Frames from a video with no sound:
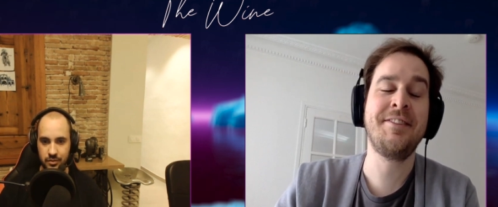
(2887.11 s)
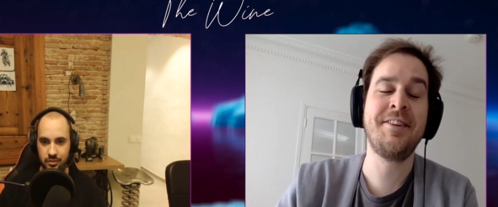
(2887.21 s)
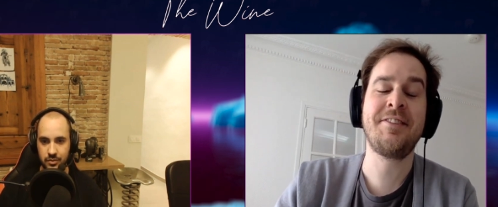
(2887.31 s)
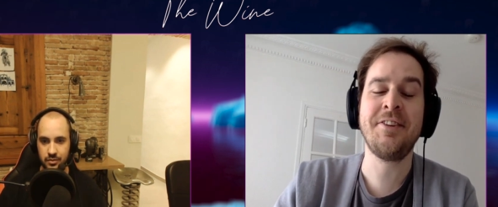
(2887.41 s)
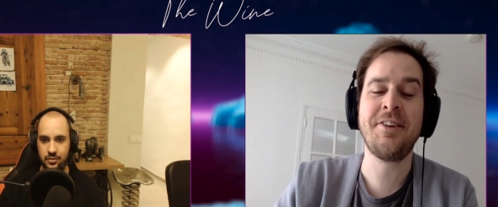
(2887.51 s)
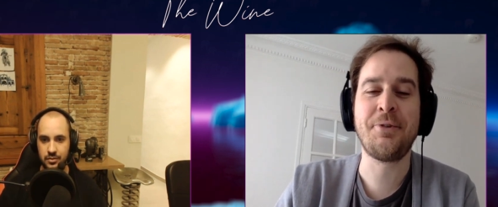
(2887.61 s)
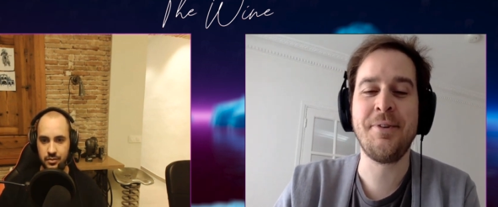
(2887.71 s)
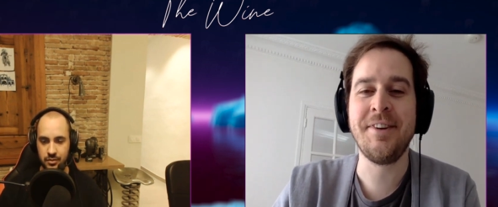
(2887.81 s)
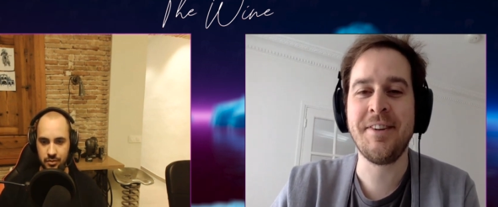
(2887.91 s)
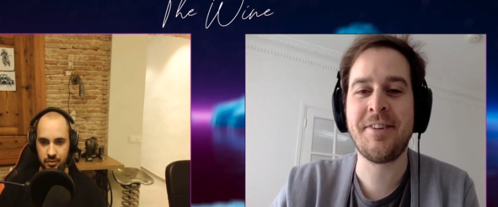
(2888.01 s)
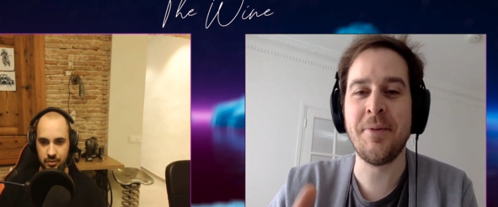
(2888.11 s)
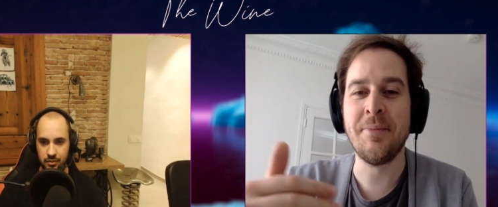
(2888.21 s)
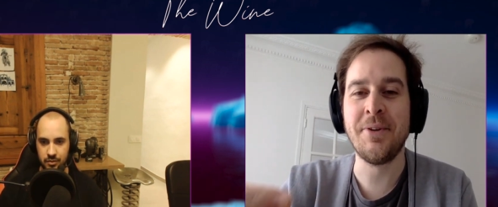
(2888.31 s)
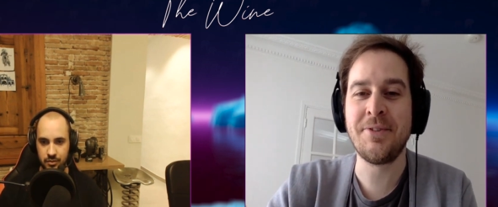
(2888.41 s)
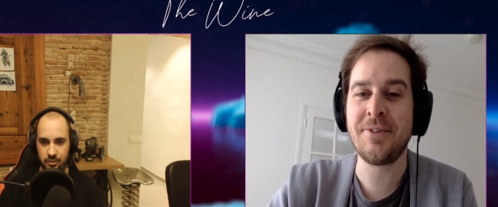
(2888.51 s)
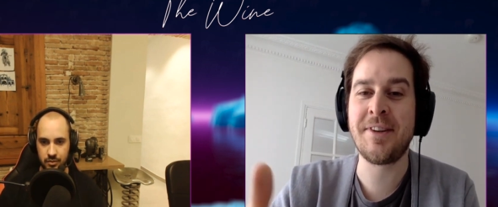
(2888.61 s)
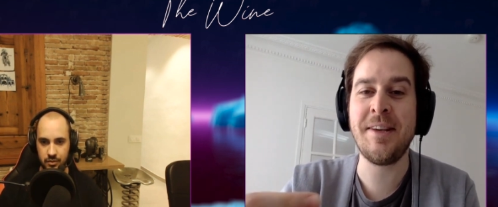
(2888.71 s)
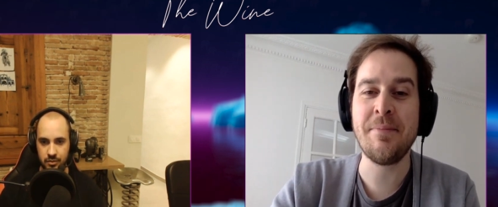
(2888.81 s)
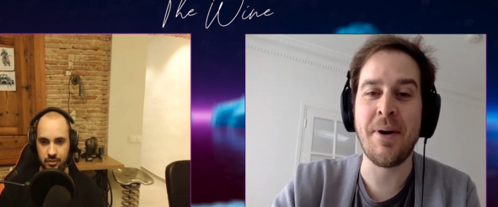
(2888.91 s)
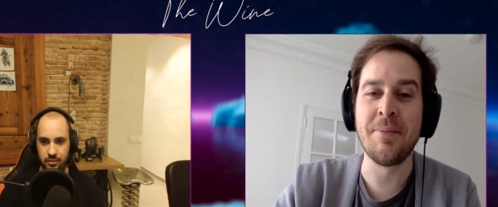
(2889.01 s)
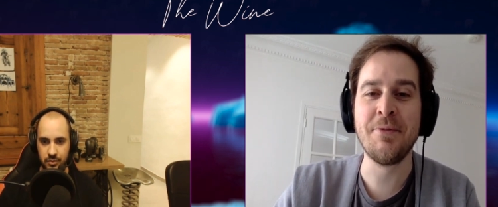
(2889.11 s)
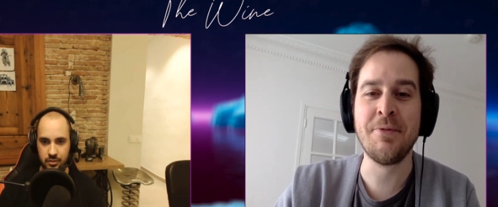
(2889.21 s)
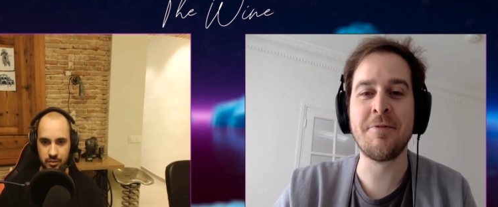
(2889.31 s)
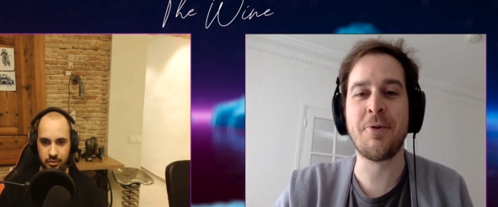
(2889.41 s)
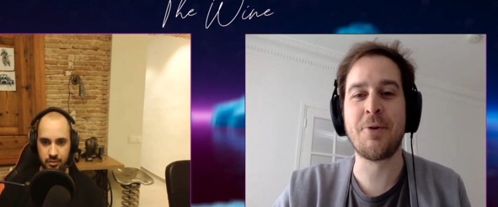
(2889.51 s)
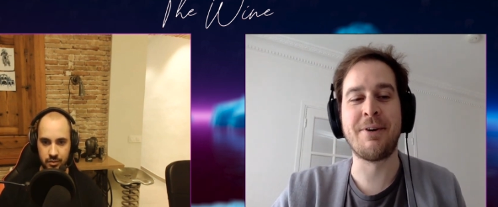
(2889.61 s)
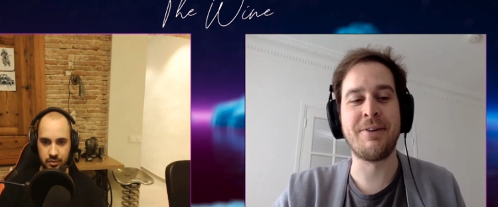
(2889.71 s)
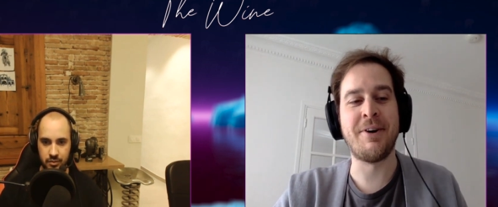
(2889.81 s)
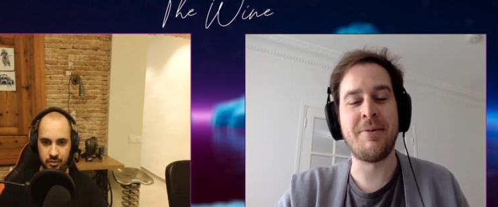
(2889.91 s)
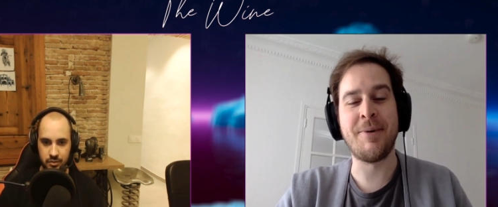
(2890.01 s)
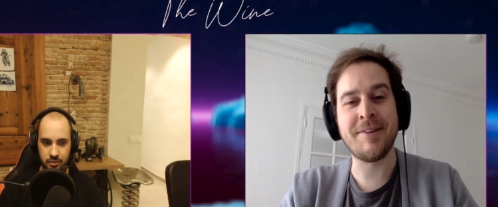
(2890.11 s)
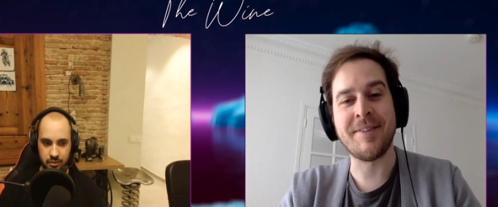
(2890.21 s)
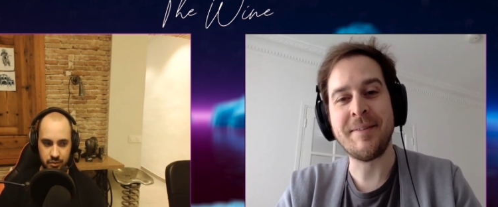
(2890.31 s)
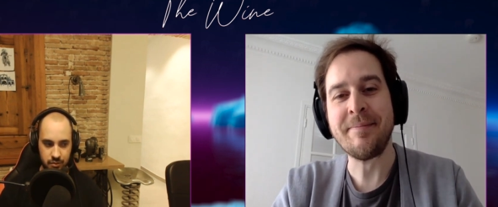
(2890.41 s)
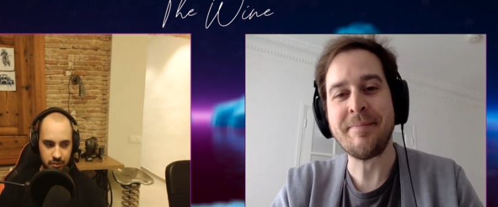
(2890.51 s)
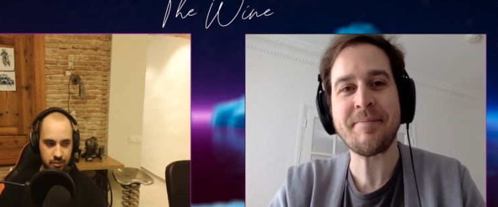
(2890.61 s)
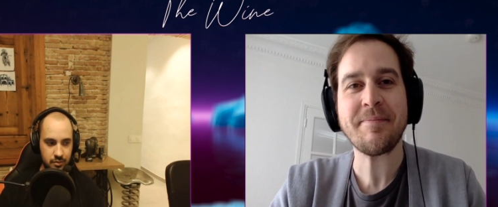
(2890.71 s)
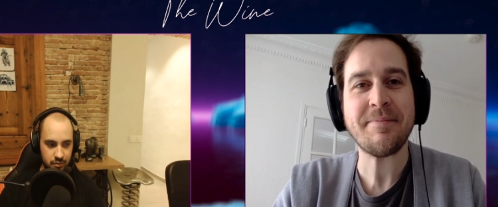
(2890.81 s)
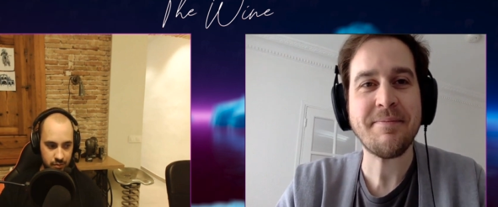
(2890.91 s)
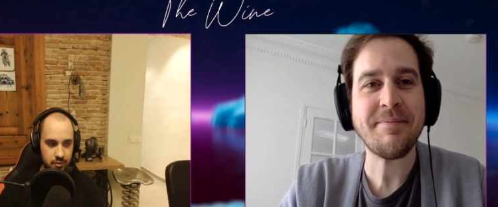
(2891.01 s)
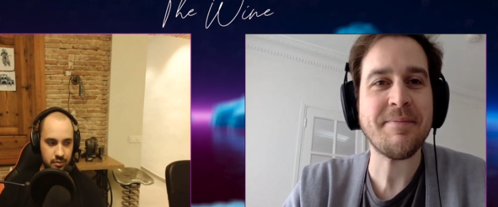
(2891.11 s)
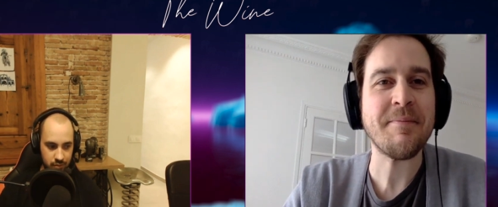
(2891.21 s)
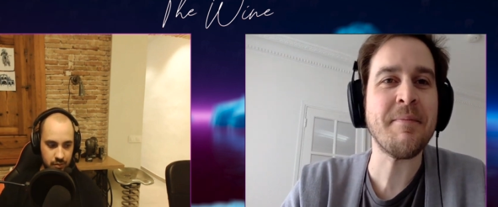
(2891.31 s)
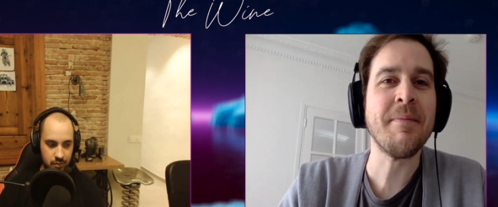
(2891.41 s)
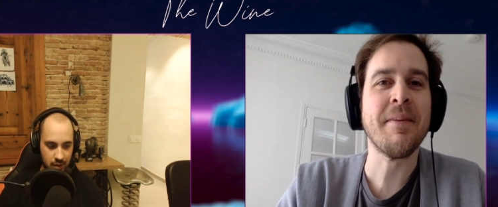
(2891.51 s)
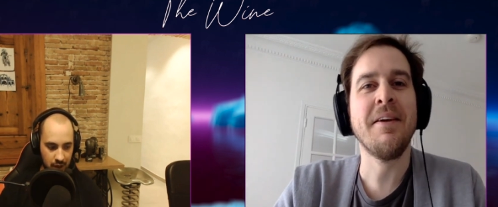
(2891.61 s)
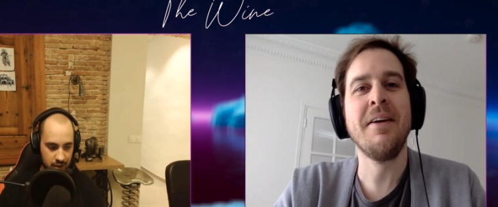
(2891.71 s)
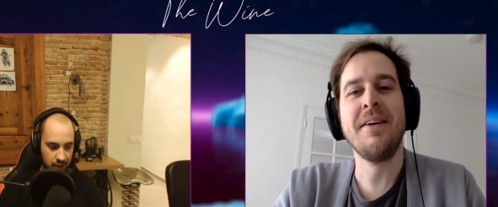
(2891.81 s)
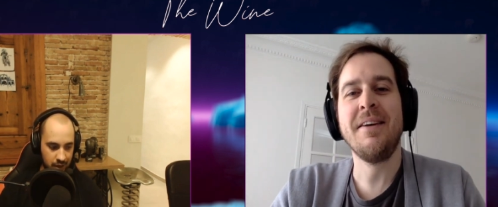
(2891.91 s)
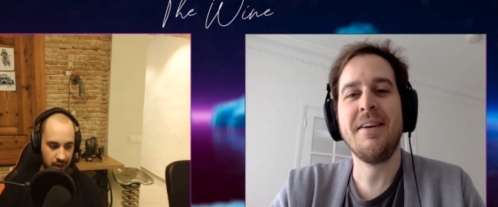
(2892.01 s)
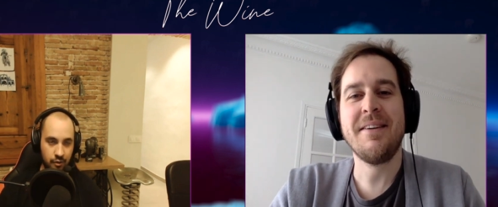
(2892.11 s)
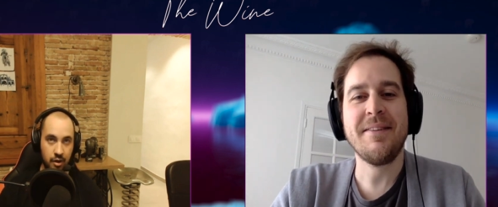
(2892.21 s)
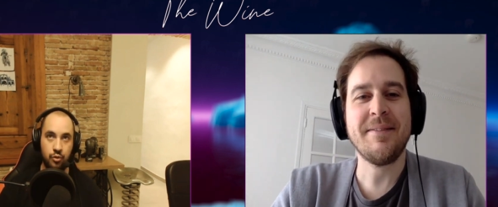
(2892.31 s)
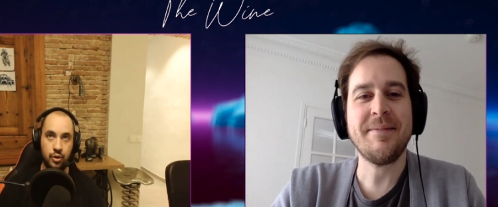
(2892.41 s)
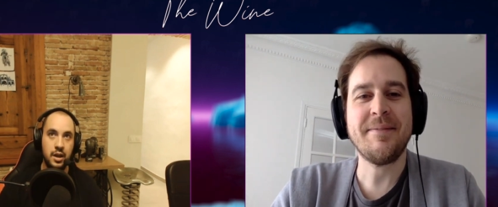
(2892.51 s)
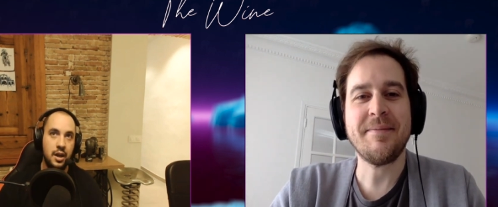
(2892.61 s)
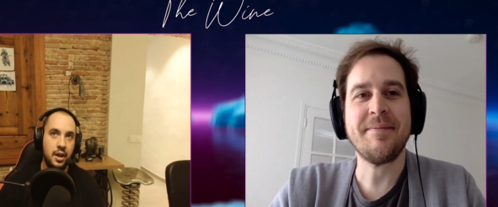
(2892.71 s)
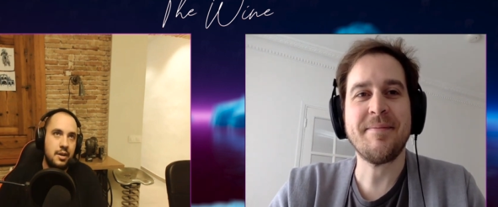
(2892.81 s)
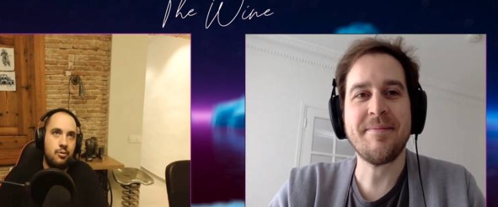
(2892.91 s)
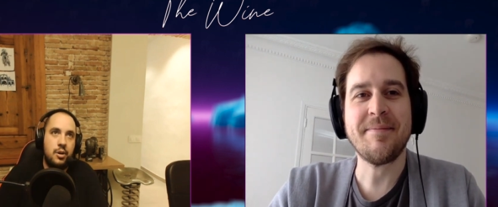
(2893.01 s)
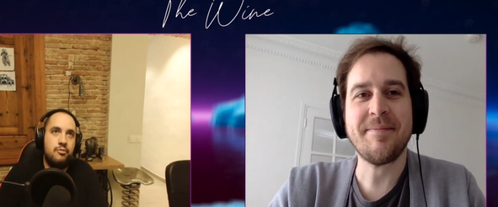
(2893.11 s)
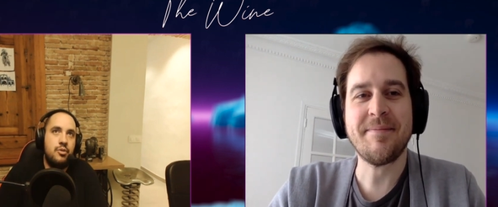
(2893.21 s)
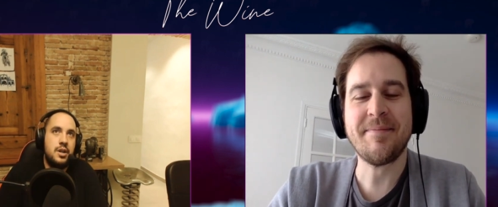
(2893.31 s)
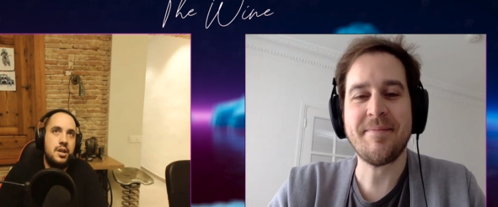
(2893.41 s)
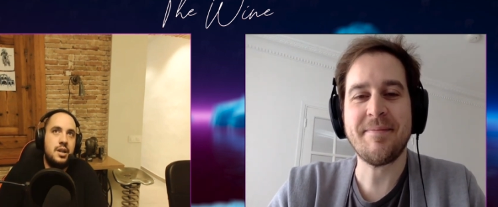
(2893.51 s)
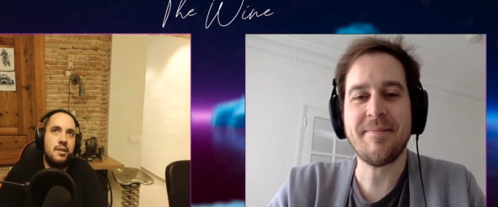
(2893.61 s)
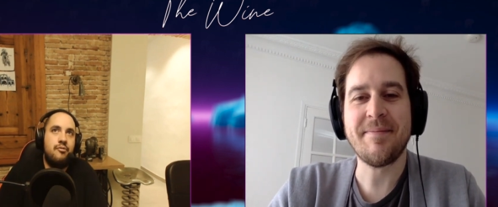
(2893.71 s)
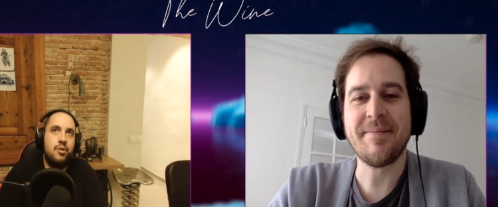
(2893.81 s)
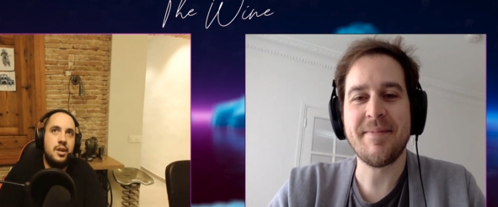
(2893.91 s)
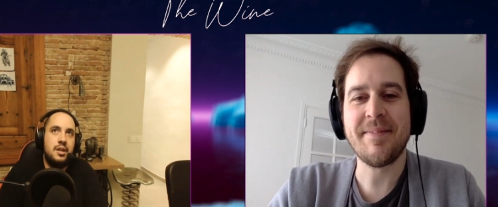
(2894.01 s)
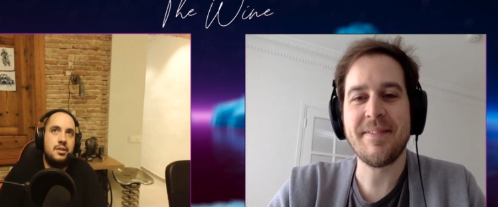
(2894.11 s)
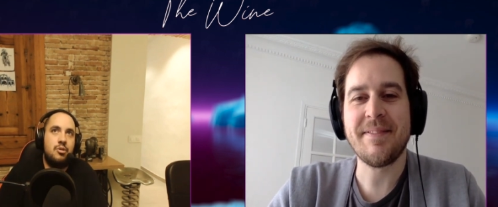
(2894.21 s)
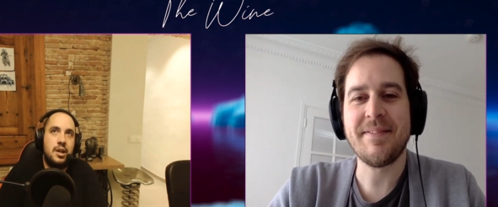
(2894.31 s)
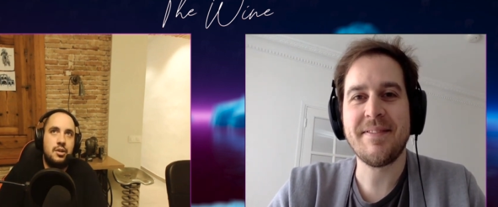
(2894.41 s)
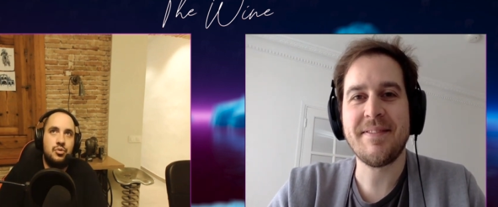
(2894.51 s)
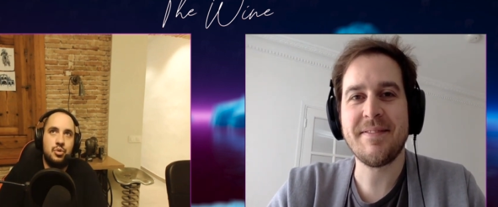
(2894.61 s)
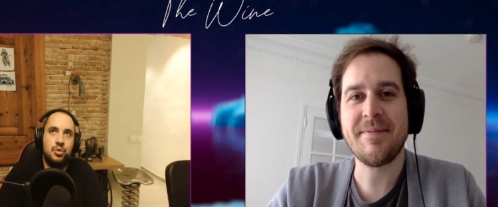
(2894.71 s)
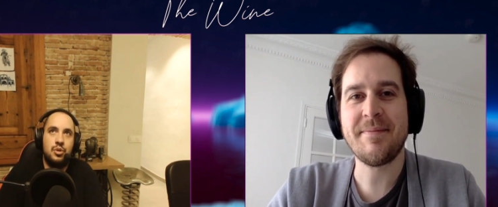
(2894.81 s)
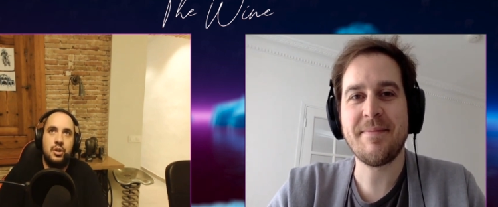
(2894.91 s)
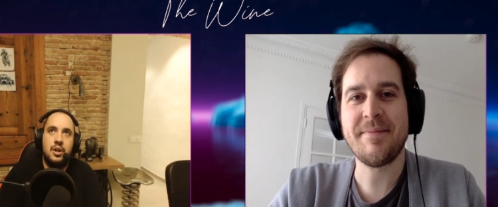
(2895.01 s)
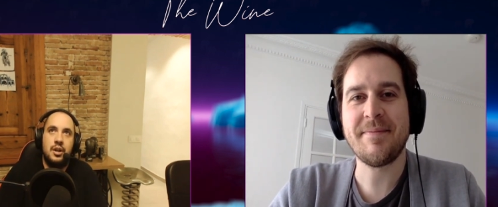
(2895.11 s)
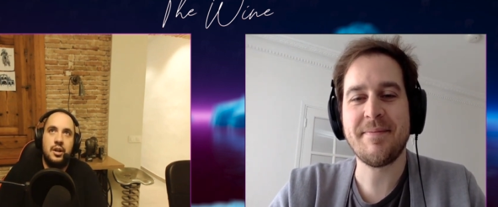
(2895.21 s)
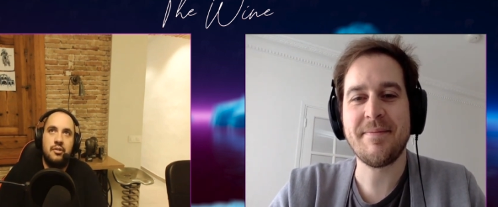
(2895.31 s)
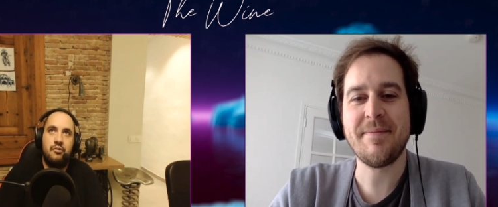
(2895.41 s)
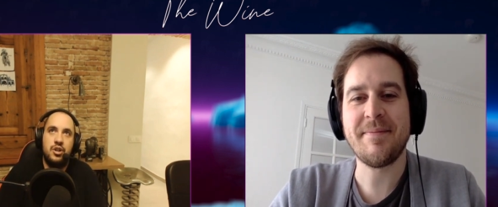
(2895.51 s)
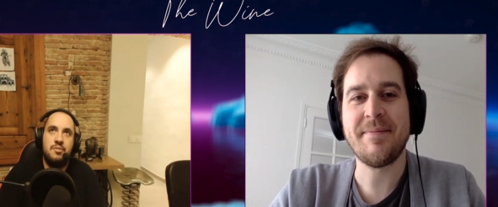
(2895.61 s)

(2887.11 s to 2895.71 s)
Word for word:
Speaker 1: this industry needs to to keep on moving forward always.
Speaker 2: Exactly. If, if we if, if we if we try to if we